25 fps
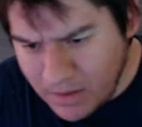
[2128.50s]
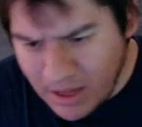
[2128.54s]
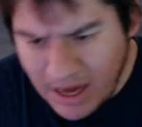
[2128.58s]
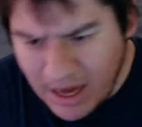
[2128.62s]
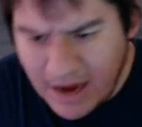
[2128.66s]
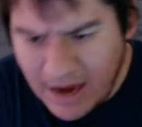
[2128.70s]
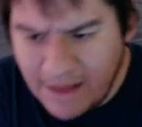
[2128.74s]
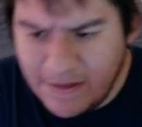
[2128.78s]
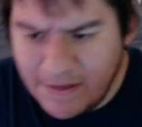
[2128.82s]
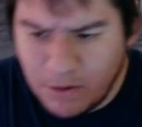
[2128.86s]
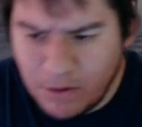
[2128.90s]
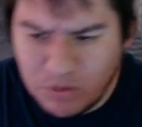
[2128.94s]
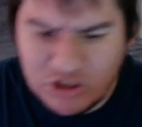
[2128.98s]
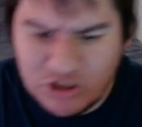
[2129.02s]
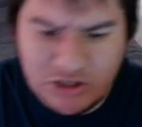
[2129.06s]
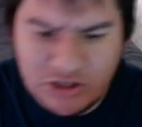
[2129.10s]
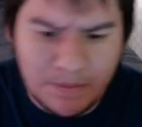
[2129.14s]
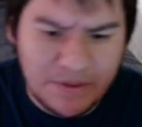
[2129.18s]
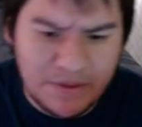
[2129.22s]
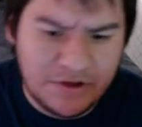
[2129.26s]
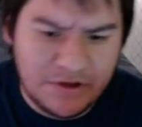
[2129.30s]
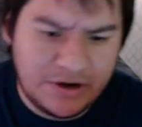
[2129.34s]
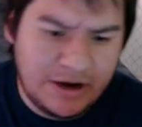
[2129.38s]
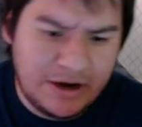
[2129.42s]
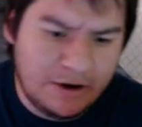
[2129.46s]
There were
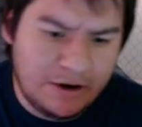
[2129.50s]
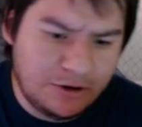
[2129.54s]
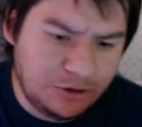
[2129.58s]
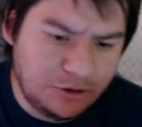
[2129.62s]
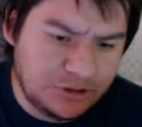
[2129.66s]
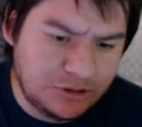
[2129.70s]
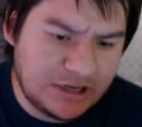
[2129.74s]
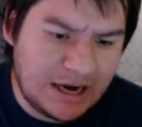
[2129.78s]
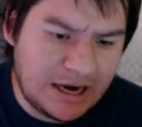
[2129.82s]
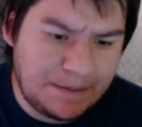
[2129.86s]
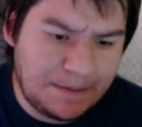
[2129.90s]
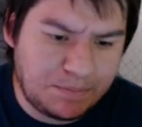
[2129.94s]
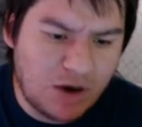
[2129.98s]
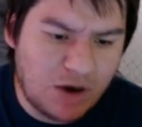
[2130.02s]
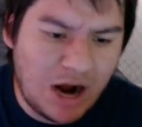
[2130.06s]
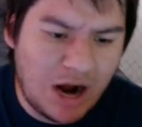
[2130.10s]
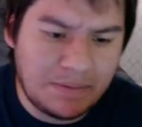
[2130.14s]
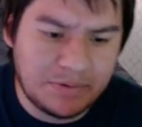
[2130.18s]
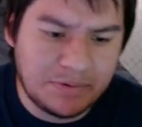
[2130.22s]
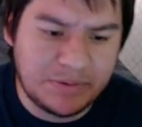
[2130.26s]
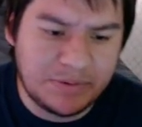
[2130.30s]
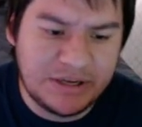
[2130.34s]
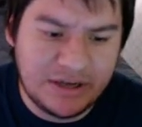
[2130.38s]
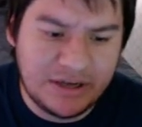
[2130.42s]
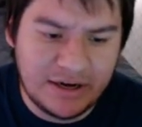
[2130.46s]
some other characters that I
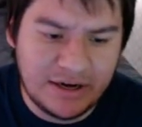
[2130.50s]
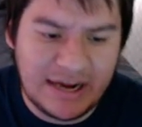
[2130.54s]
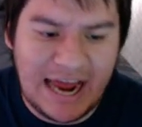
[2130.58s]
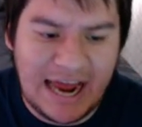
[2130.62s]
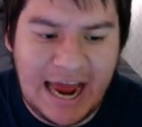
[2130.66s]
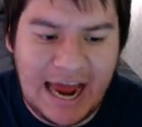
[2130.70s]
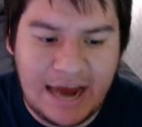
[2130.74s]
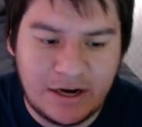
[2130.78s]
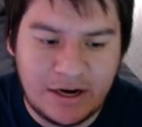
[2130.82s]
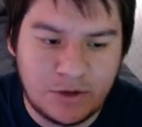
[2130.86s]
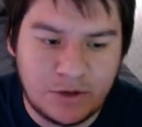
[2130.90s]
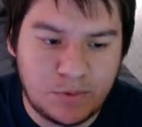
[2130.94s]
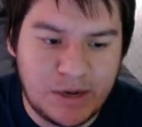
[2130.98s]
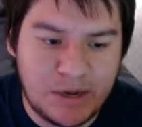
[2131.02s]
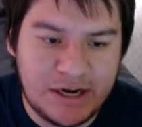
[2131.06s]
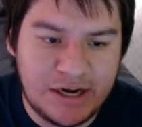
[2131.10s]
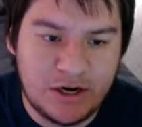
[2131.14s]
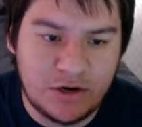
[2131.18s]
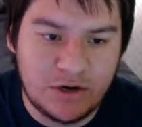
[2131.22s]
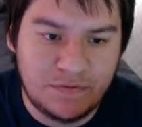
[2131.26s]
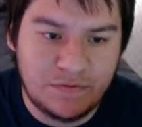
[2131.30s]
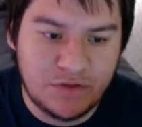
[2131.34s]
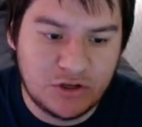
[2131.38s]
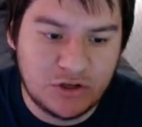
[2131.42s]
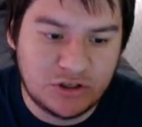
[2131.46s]
probably could have added right
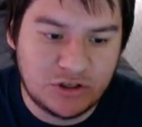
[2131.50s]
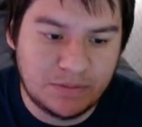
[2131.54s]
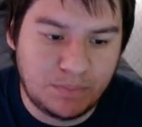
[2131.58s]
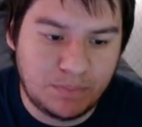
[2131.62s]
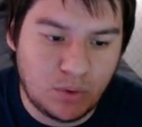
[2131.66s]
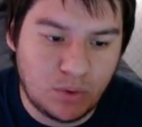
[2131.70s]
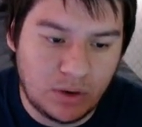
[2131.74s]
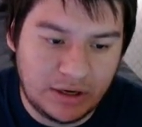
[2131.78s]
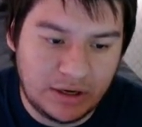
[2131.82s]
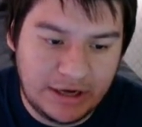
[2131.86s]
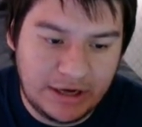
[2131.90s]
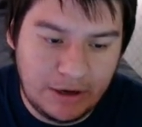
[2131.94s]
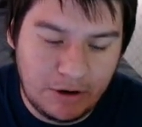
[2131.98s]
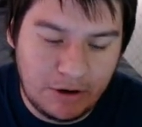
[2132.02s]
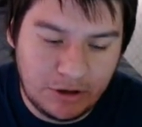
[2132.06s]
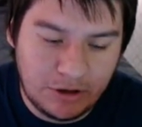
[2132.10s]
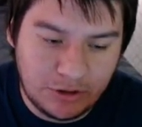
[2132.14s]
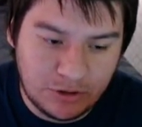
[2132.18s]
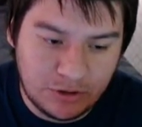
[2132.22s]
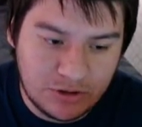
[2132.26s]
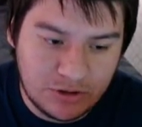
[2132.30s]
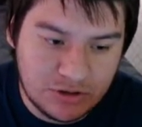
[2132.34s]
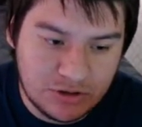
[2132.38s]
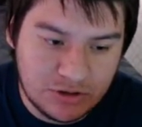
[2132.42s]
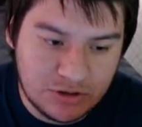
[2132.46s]
here for the support
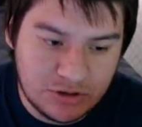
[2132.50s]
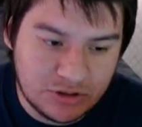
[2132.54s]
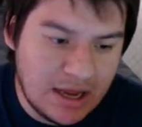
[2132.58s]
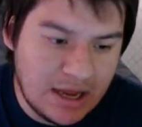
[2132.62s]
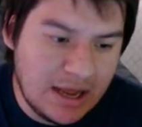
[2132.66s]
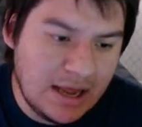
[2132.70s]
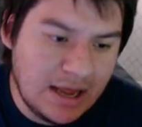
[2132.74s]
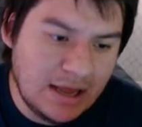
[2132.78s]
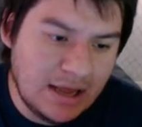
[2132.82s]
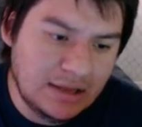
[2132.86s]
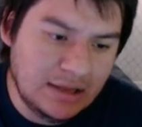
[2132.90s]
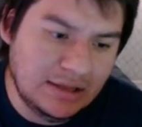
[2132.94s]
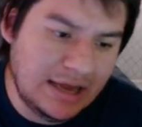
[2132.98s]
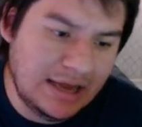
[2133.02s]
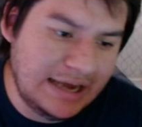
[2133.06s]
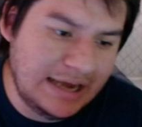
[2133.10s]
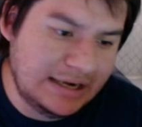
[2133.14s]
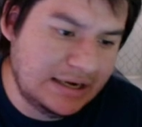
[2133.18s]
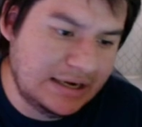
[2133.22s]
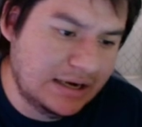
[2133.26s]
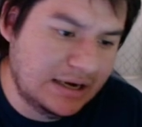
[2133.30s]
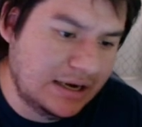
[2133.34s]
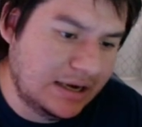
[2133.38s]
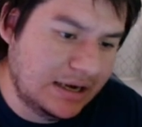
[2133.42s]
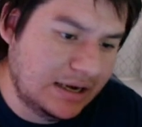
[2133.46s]
characters.
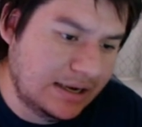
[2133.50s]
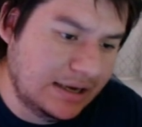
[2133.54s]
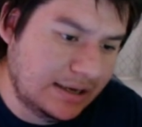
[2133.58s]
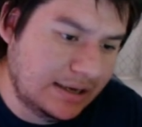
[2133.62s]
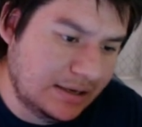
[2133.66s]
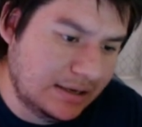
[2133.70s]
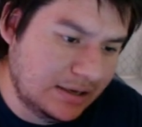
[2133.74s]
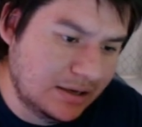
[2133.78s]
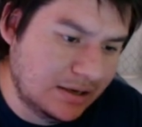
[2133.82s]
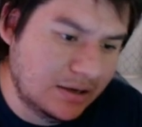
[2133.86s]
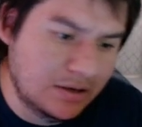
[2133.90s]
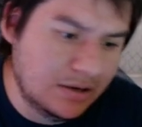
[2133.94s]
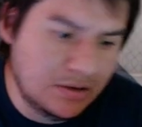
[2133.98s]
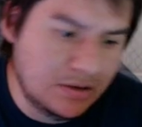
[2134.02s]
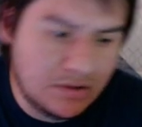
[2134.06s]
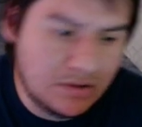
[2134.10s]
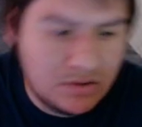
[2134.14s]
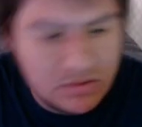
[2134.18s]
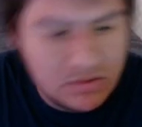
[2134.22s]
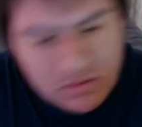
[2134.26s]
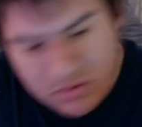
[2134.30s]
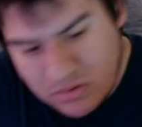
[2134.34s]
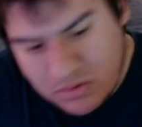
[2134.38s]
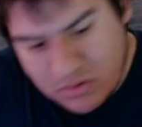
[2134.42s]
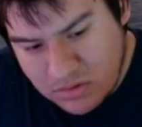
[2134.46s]
Like,
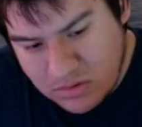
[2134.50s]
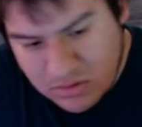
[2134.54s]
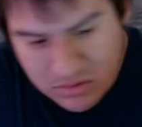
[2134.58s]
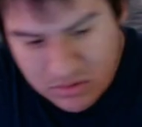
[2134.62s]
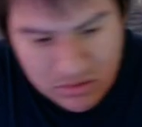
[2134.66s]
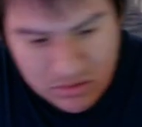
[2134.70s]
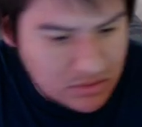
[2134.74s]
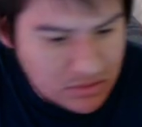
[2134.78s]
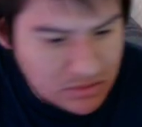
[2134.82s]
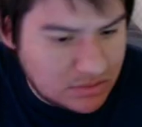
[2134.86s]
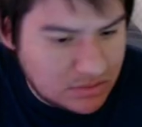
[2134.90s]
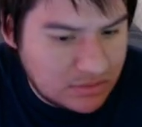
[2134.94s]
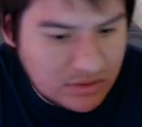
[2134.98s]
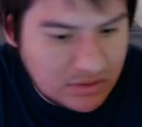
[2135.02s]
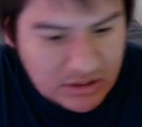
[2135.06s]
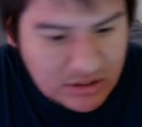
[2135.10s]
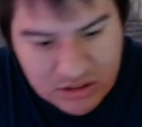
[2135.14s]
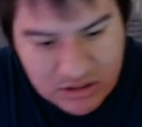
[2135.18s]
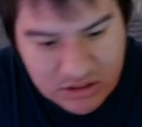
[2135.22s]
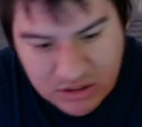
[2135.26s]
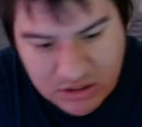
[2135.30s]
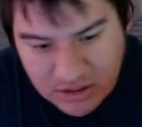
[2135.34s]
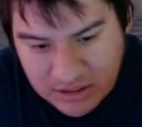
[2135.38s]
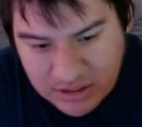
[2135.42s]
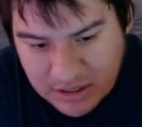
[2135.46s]

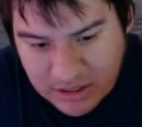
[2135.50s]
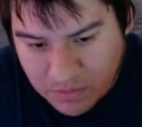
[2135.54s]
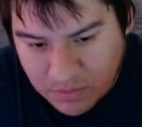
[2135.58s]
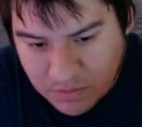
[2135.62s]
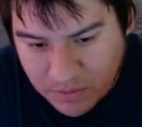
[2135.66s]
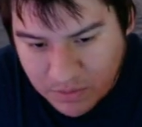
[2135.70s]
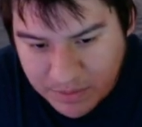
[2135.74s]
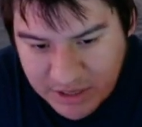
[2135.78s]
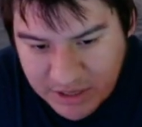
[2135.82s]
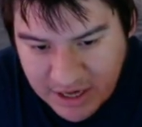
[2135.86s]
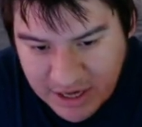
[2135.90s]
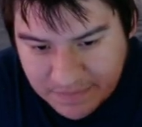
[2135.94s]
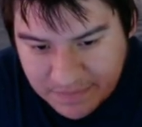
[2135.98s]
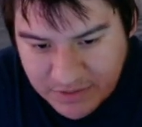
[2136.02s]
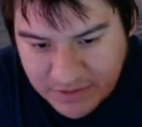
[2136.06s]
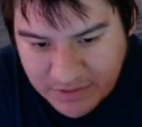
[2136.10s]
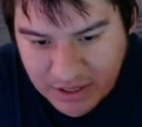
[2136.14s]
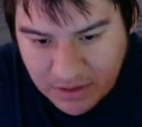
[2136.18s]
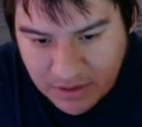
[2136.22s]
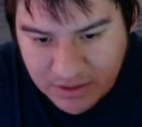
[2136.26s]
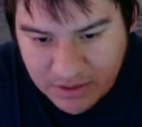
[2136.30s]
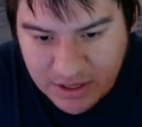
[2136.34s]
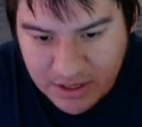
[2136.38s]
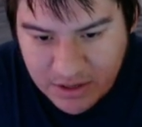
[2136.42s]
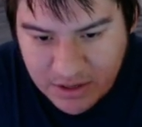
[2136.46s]
let's look at what we have
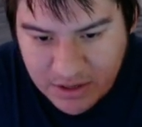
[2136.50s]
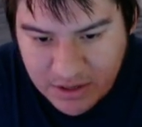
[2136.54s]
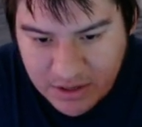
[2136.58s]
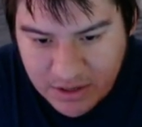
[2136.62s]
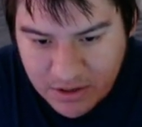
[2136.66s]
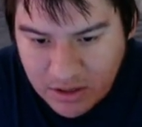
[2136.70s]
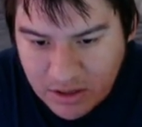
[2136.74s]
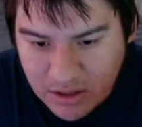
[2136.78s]
down here.